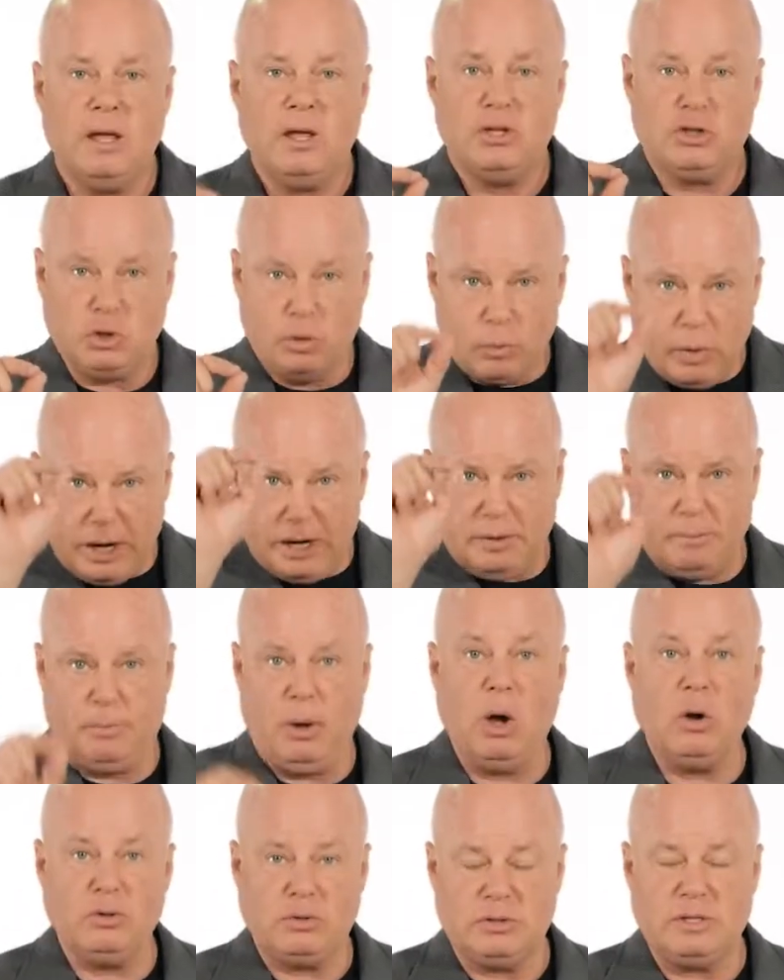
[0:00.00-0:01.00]
So written
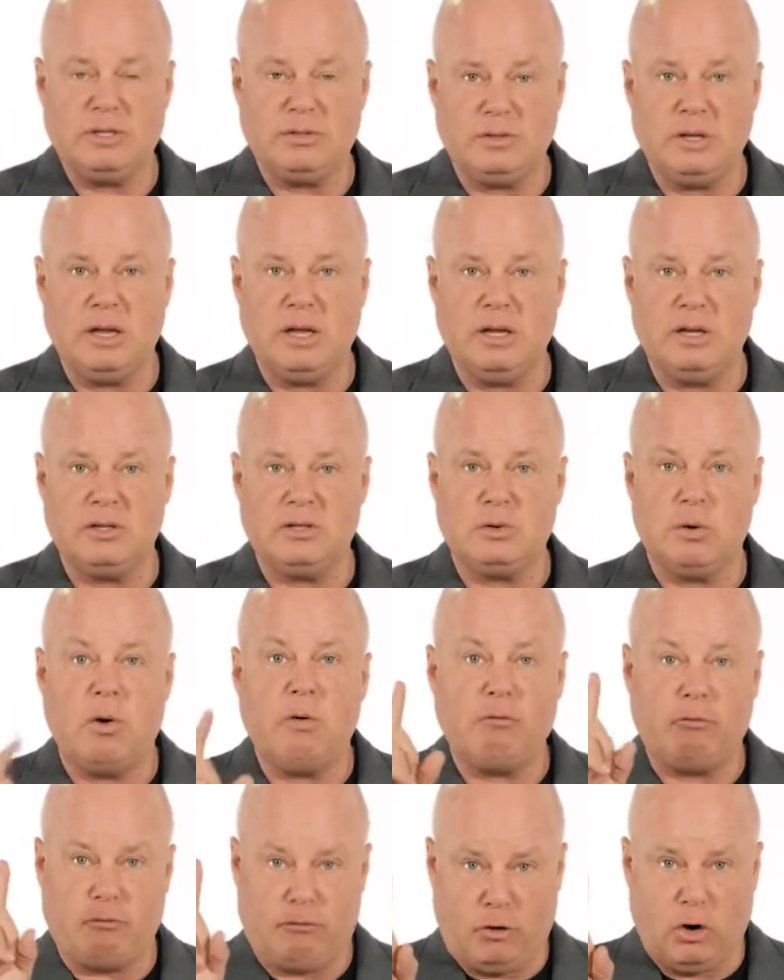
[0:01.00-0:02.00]
posts is
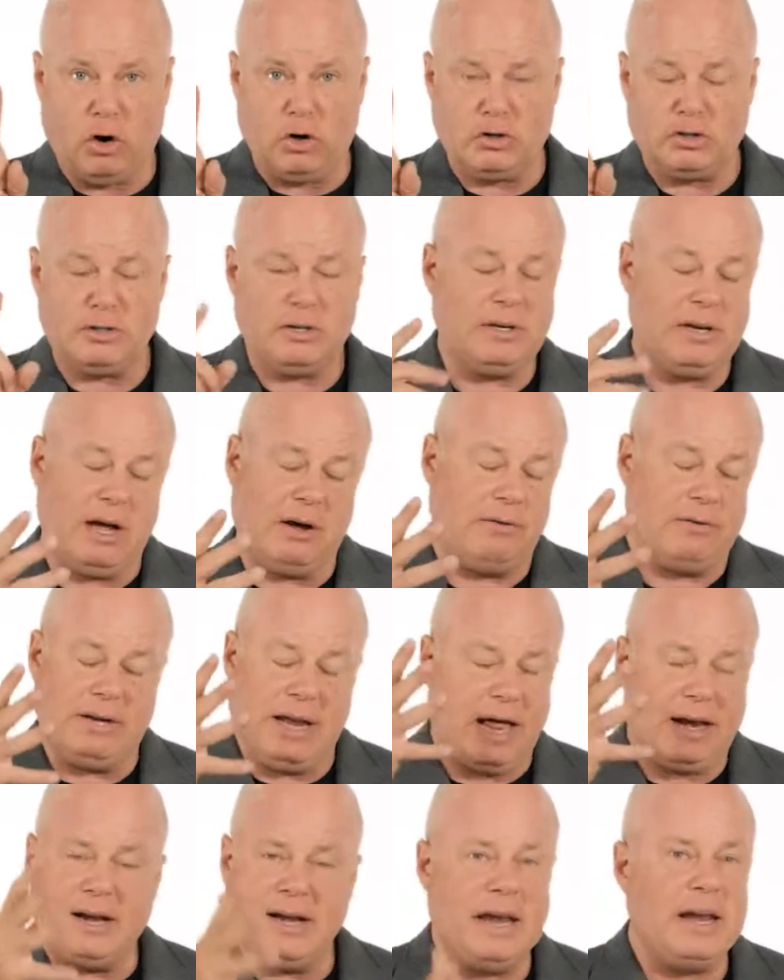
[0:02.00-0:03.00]
first. Now,
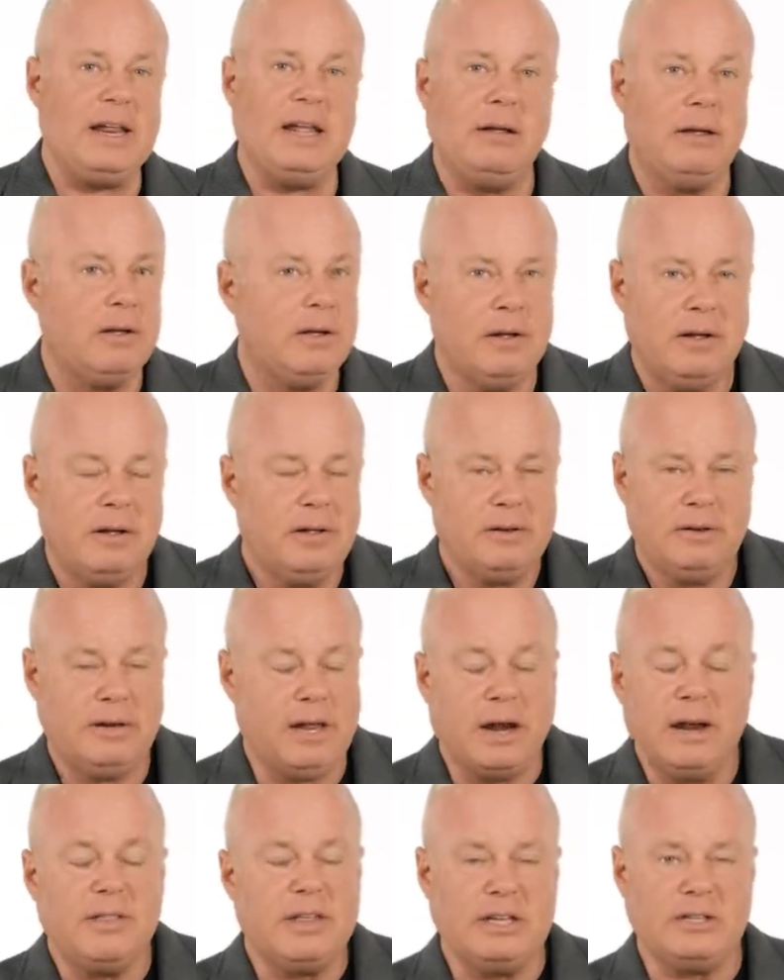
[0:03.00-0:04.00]
none
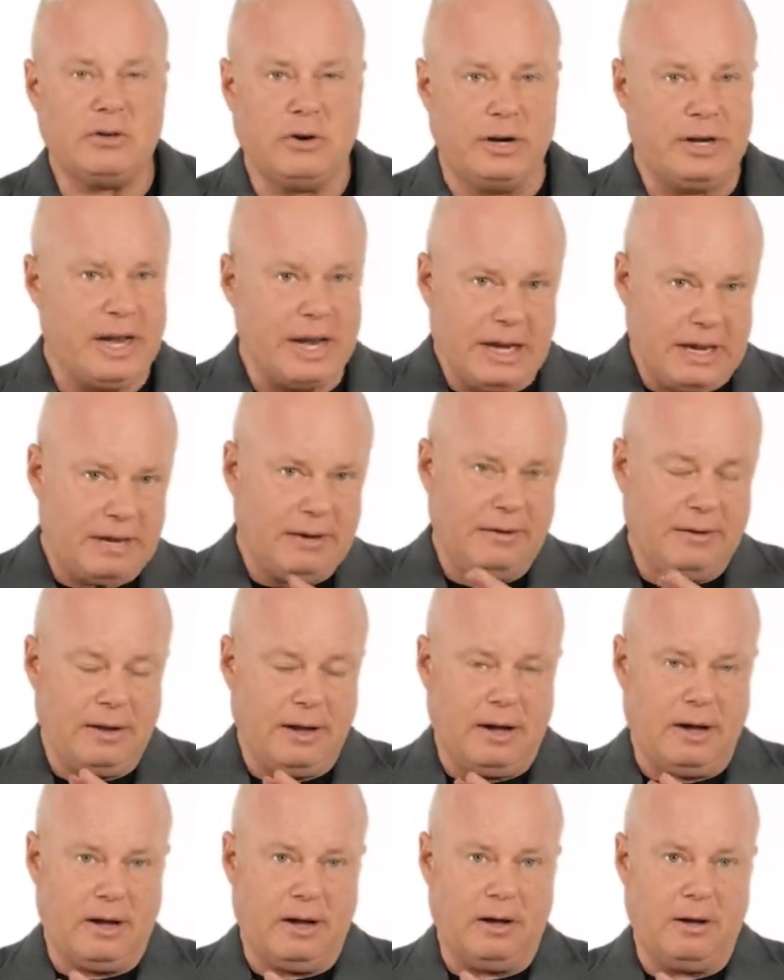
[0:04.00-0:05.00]
of these are in any
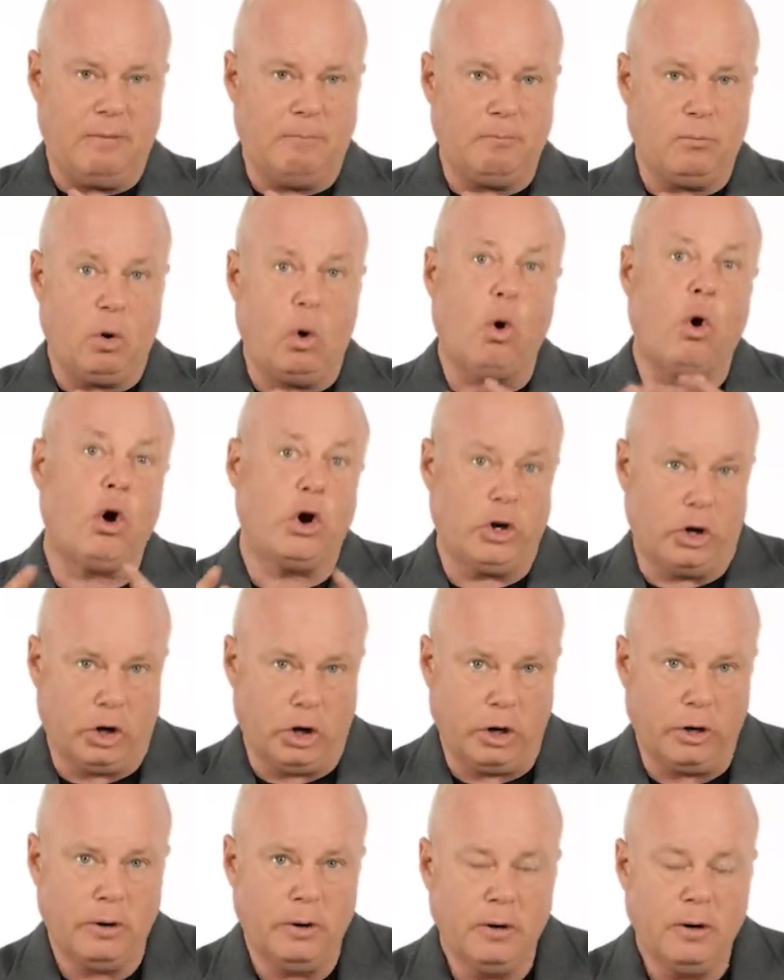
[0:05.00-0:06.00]

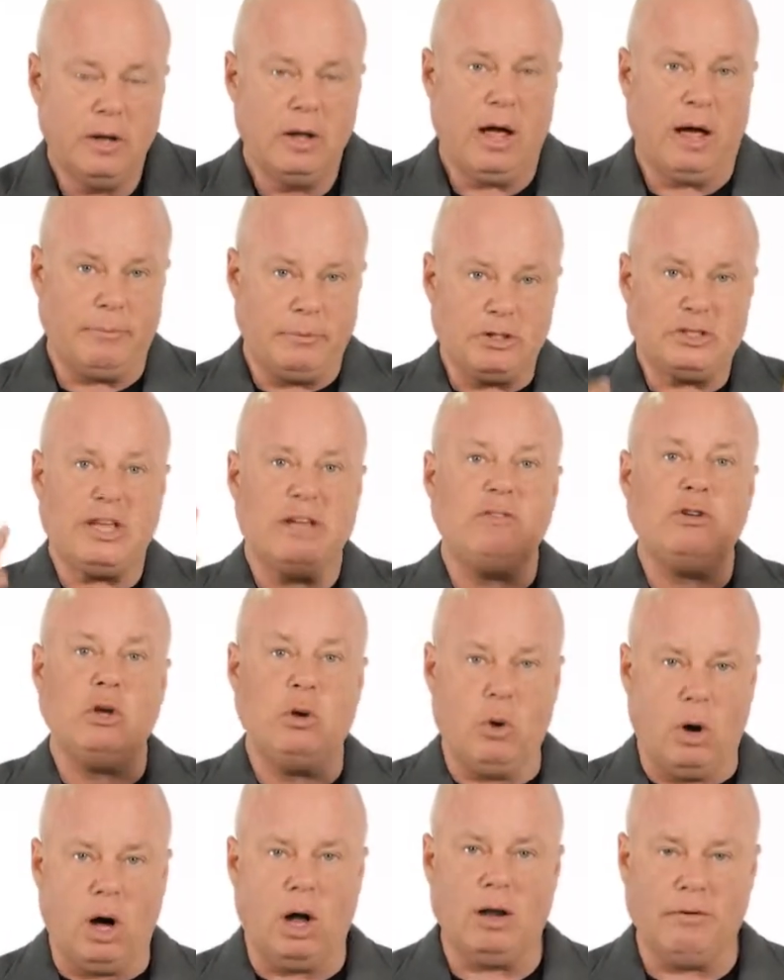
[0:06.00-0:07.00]
order. I'm just giving
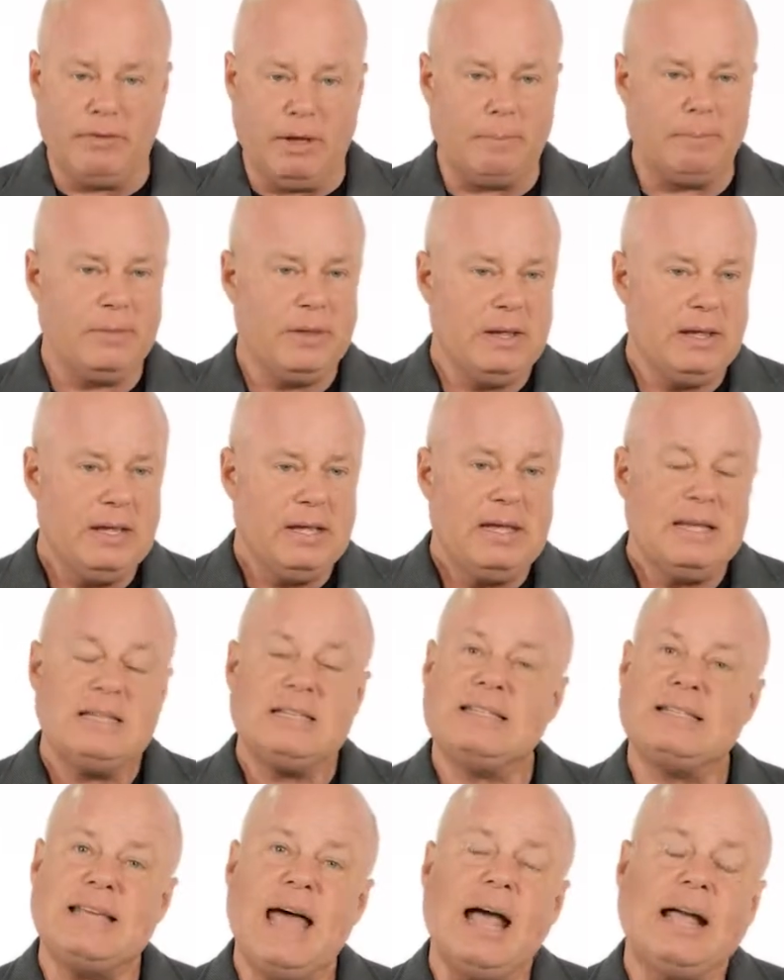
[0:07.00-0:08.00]
you all of them.
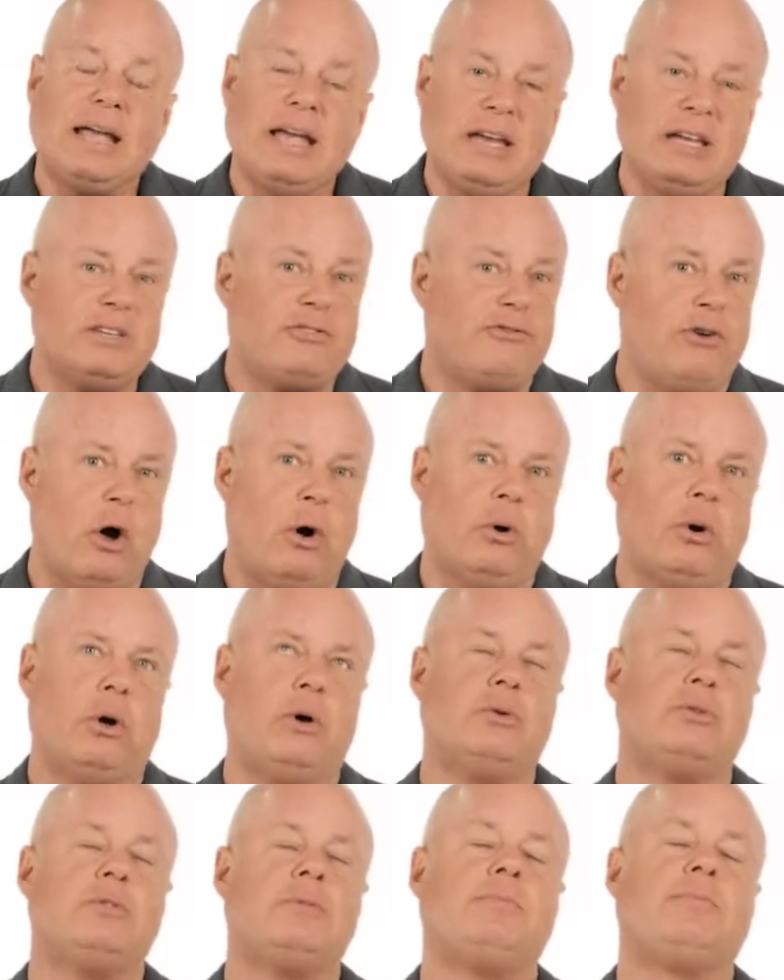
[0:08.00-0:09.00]
Second is
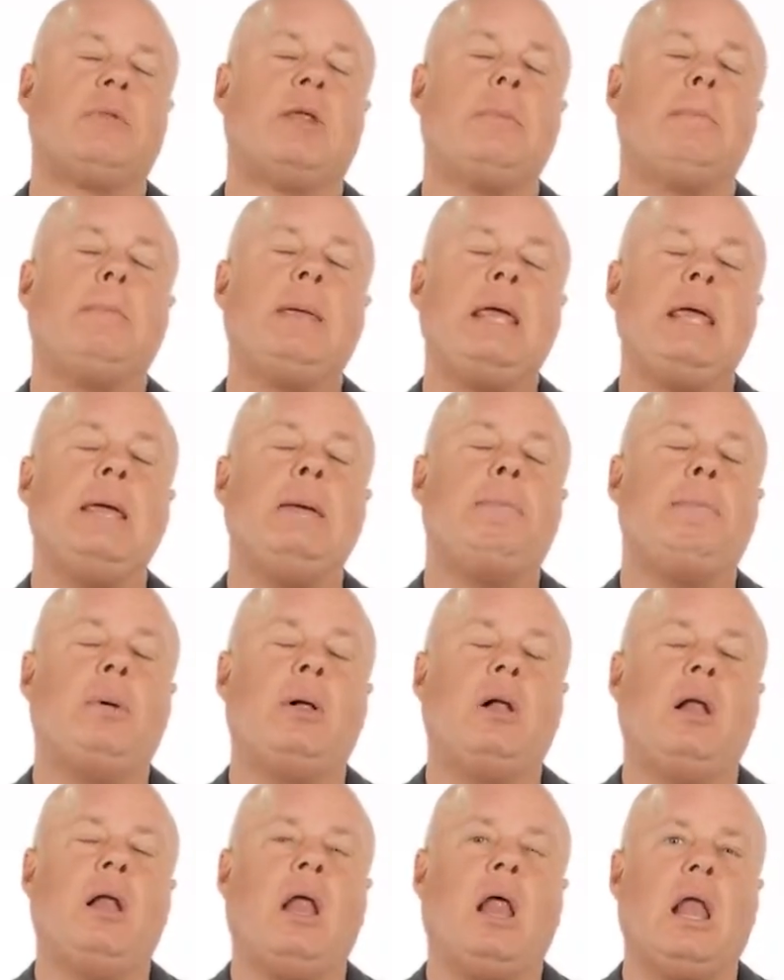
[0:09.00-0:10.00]
photos.
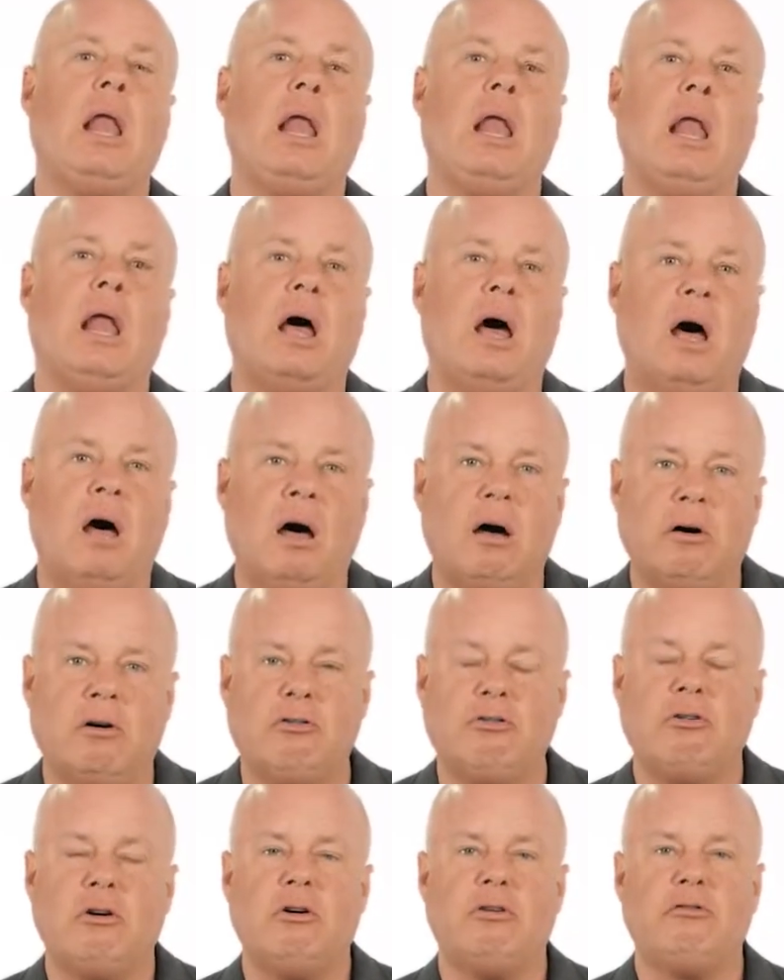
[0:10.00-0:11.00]
People
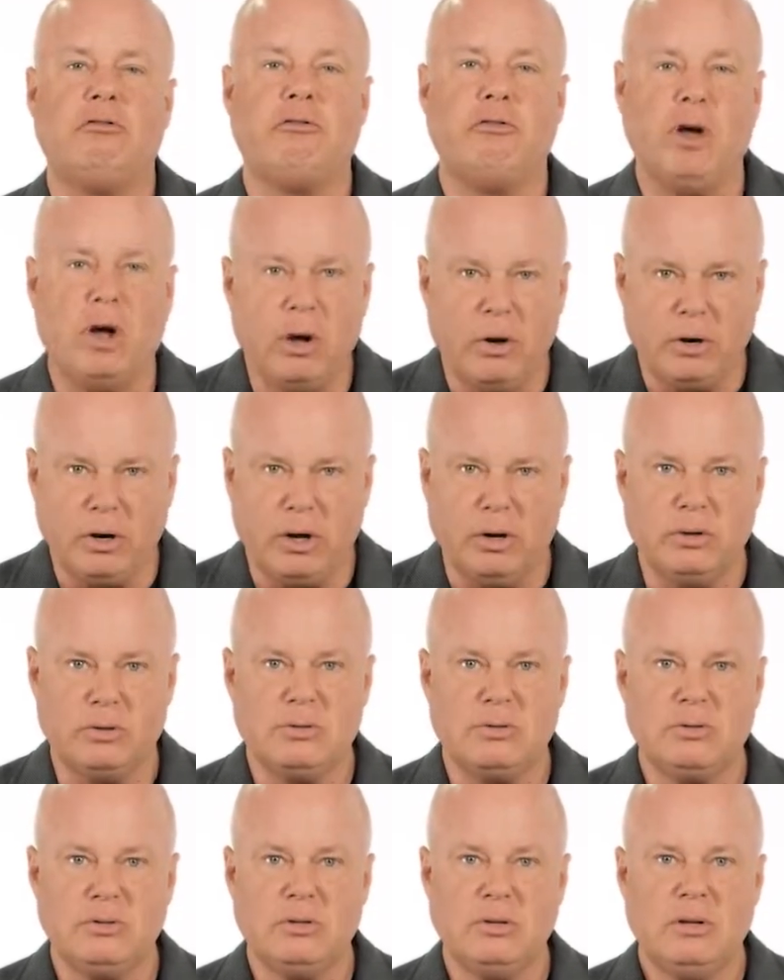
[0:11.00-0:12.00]
love
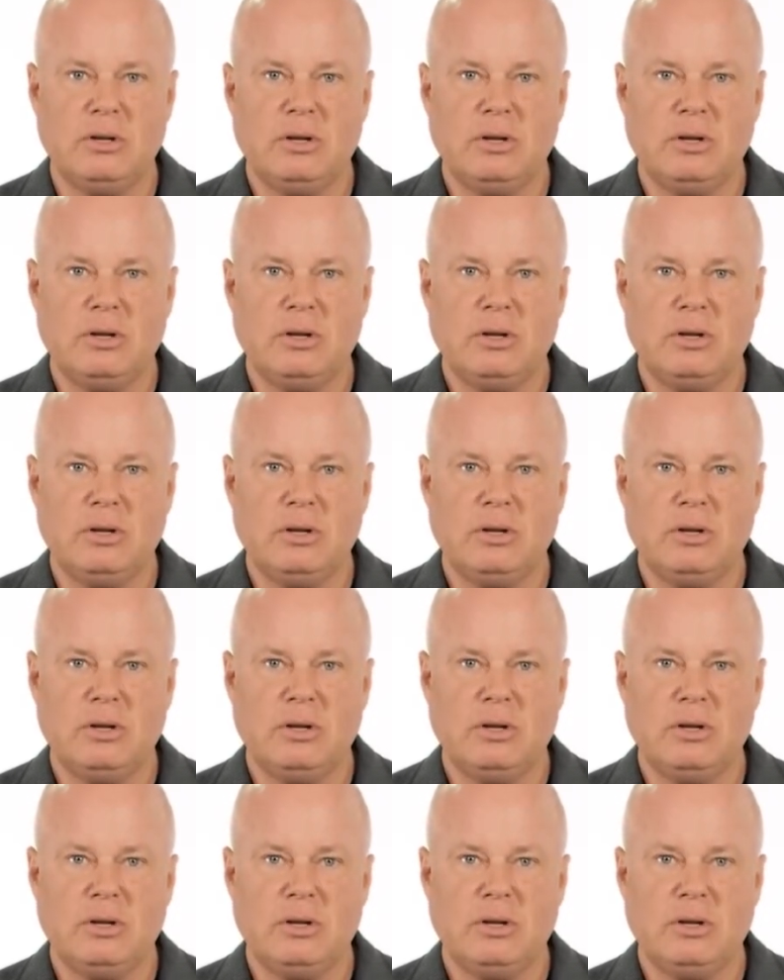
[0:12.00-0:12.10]
photos.